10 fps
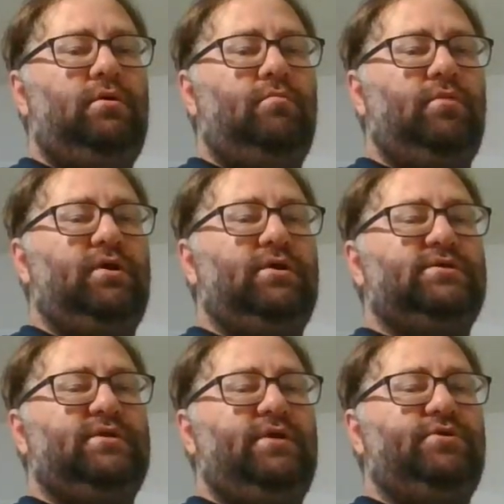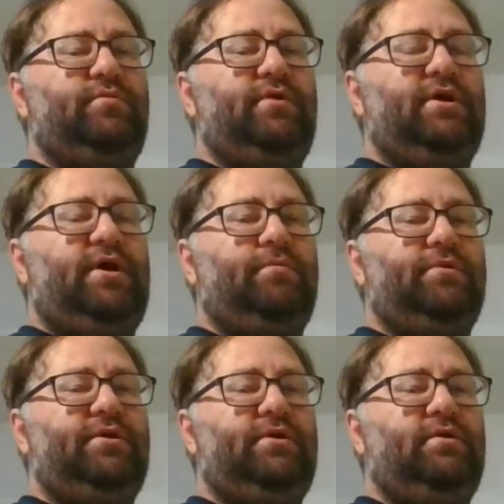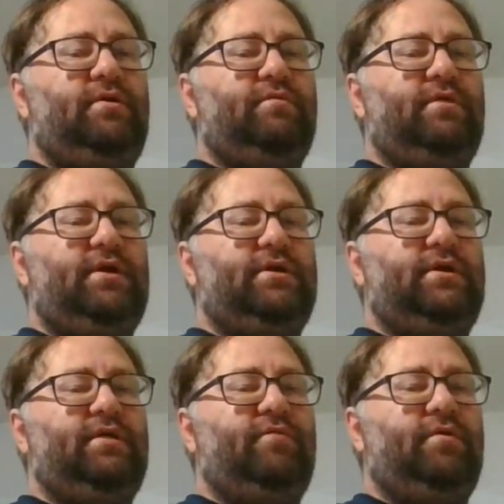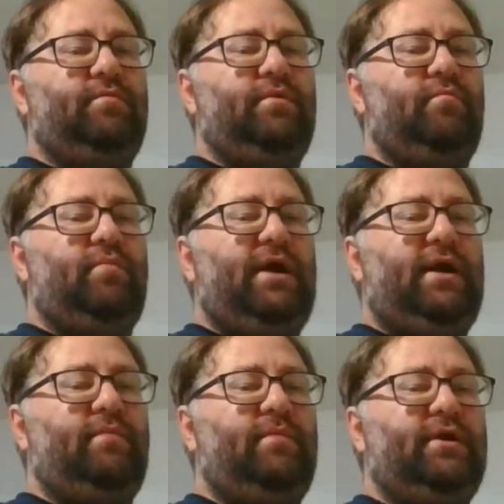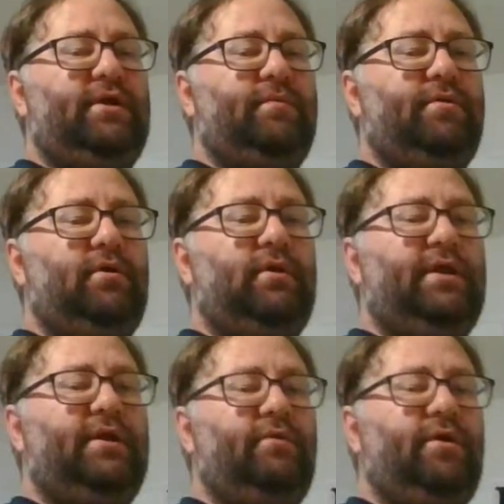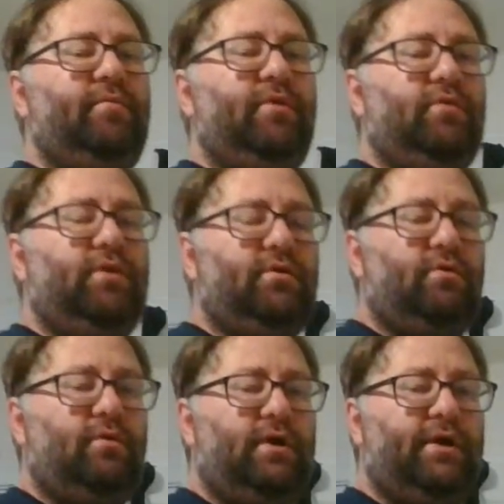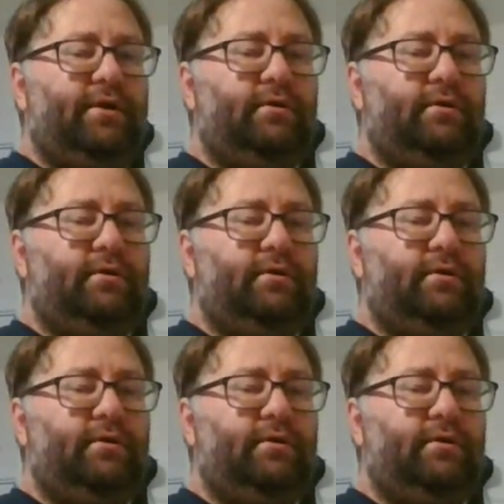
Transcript: because they should be competent enough not to give up their back by the time they're a light green belt in karate.